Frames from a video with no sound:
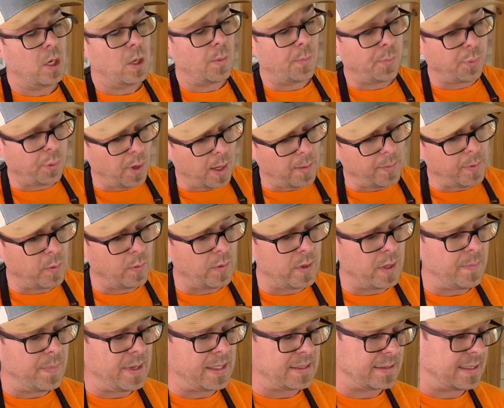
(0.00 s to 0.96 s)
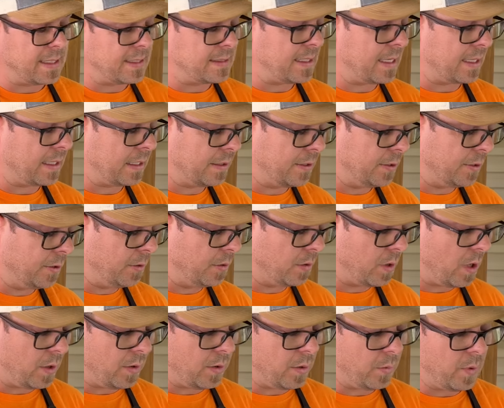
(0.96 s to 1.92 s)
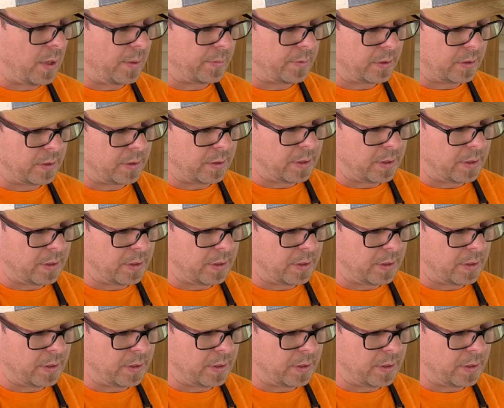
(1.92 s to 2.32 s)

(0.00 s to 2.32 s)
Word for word: Probably one of the best things I could do on the Weber